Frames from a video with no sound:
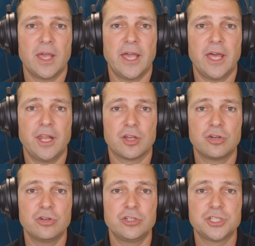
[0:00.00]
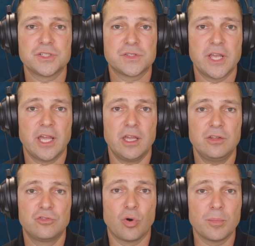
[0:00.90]
and it could just stay
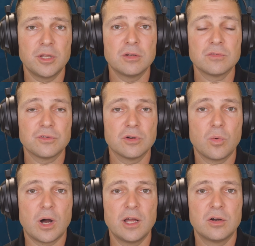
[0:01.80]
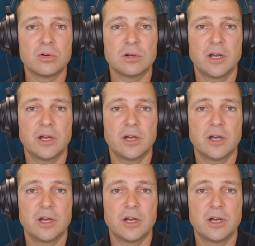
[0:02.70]
dormant for a while.